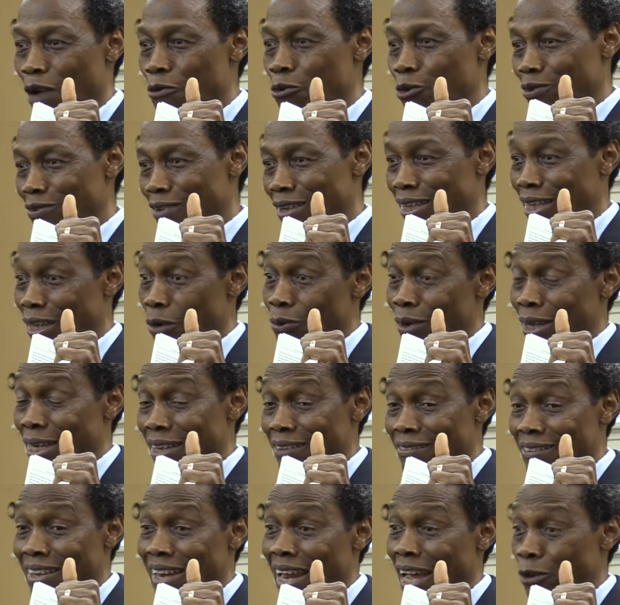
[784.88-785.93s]
I was sent away. They
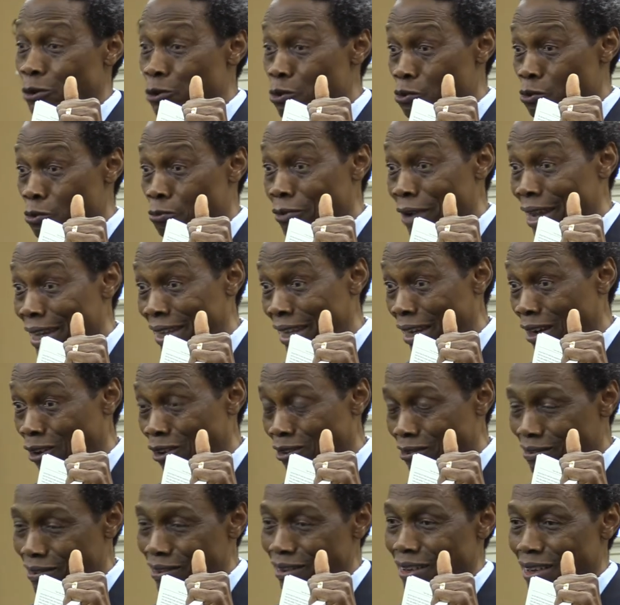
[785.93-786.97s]
said I used to fight a
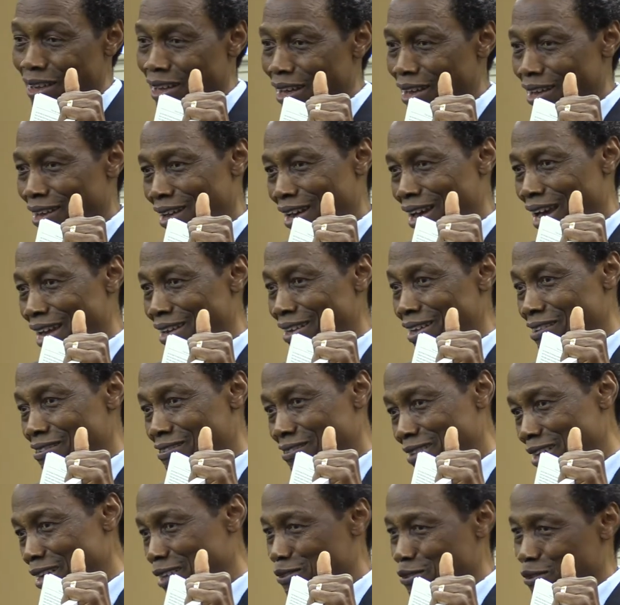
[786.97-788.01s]
lot, and the
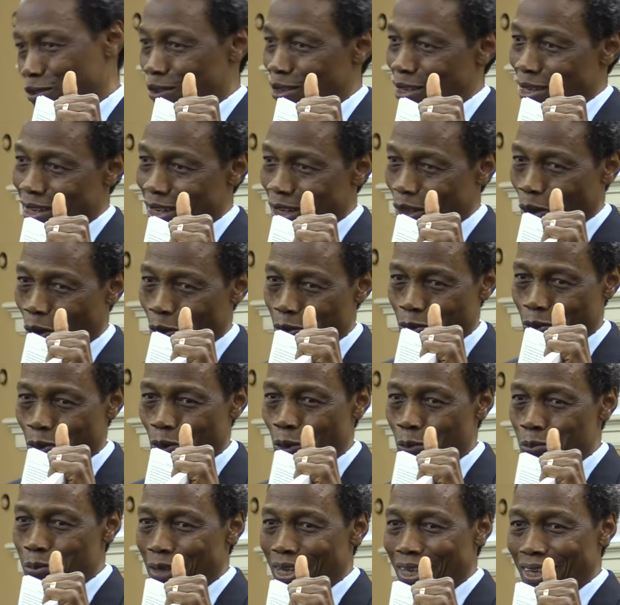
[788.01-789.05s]
sticks didn't
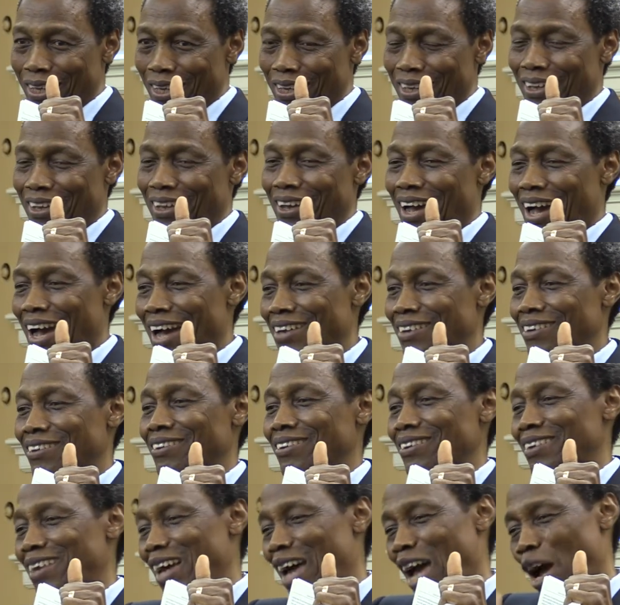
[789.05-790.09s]
control me. And
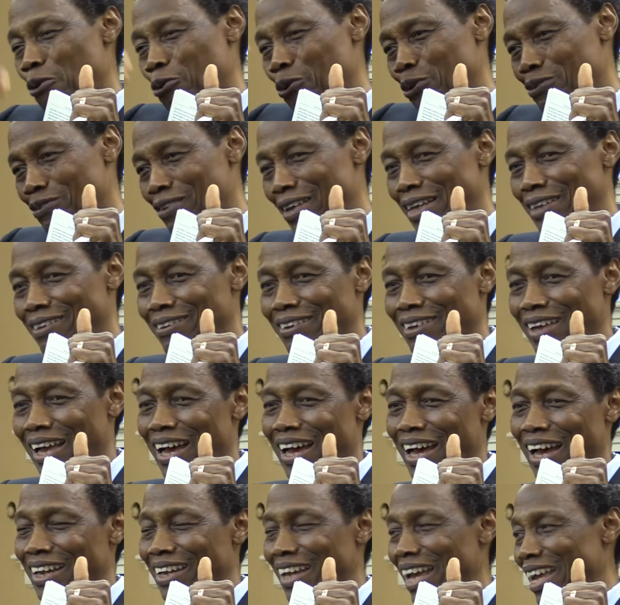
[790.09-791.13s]
I was sent,
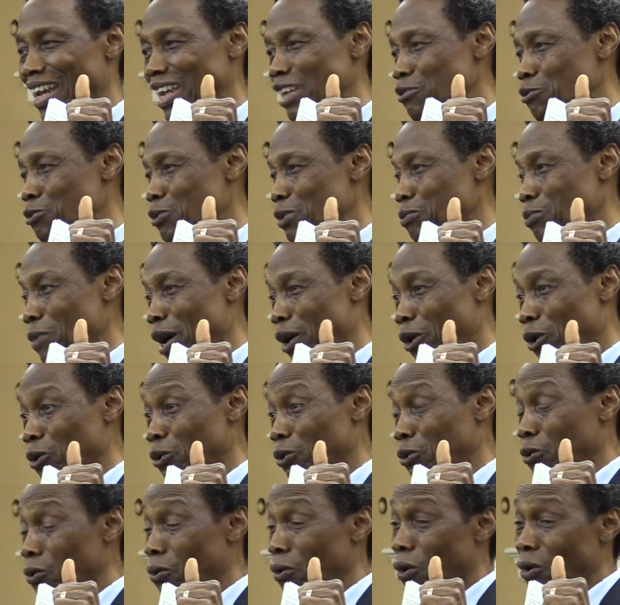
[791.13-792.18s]
and I lived with my
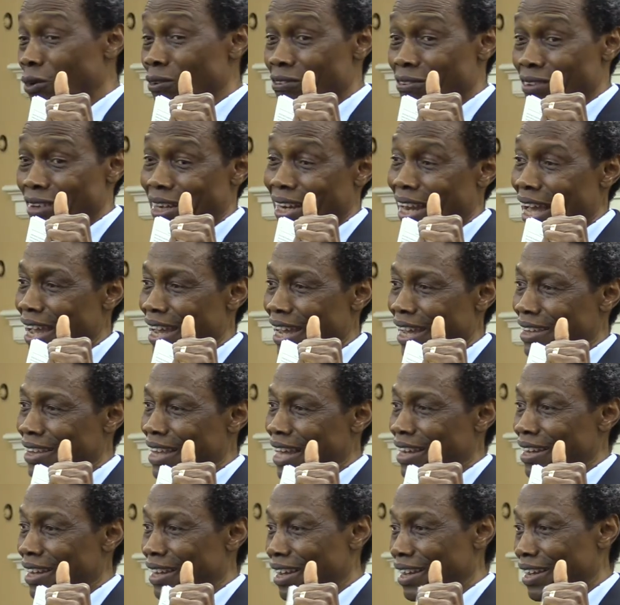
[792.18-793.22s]
uncle until
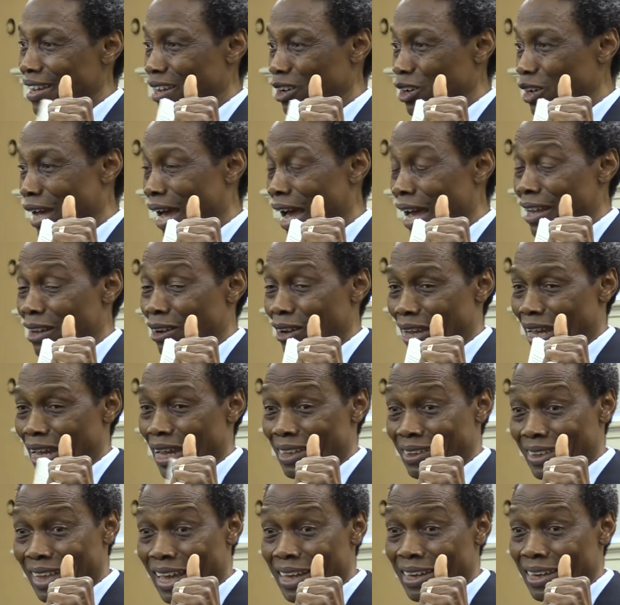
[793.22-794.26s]
I
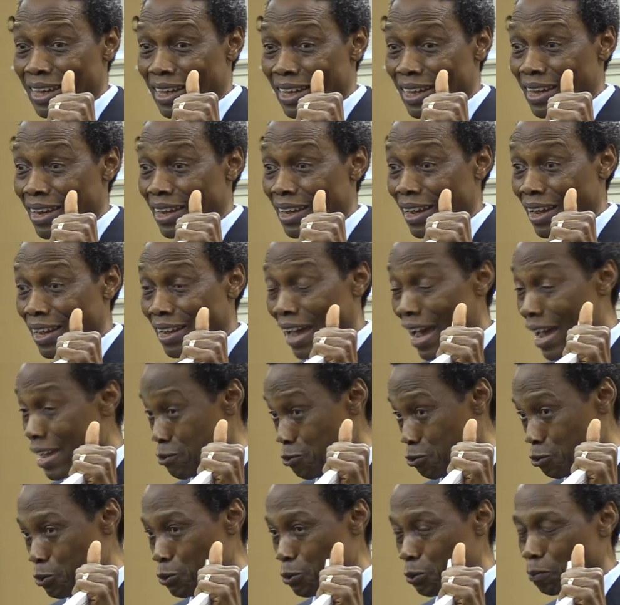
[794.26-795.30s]
entered the high
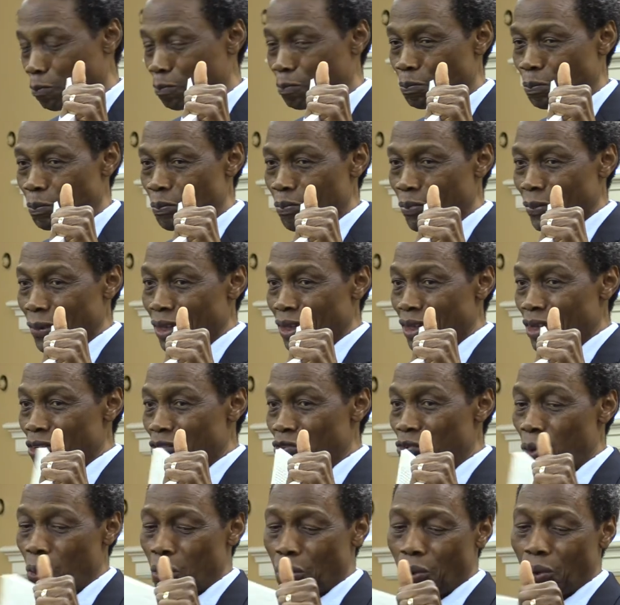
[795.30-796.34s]
school.
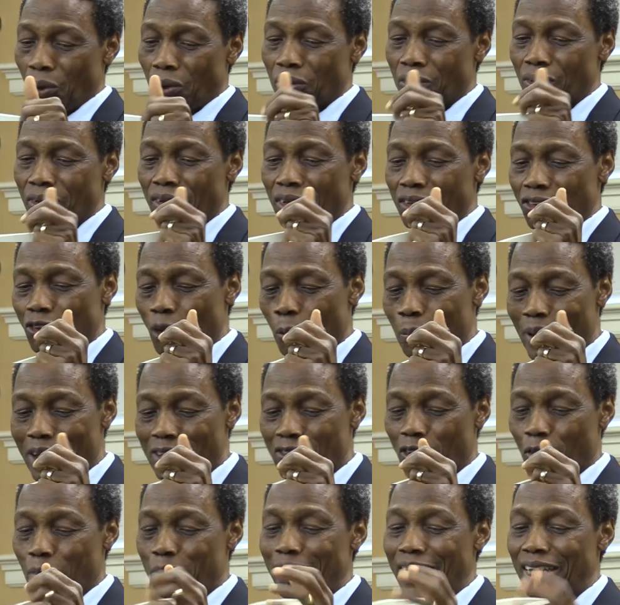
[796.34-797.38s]
So,
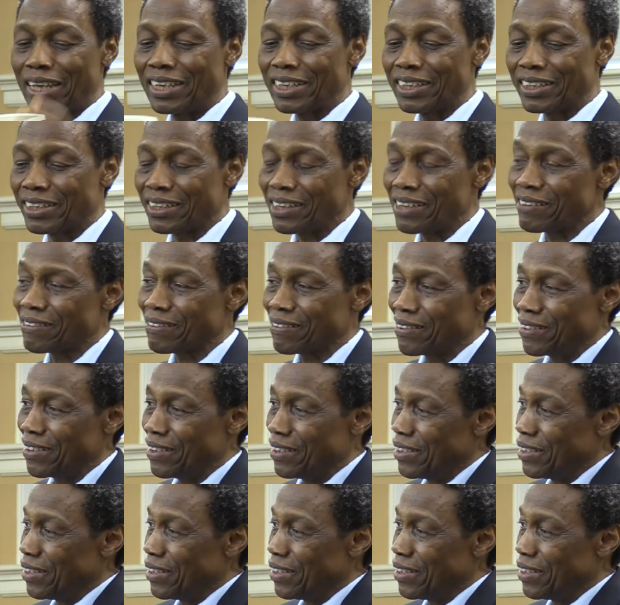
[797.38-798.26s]
suppers of many dishes,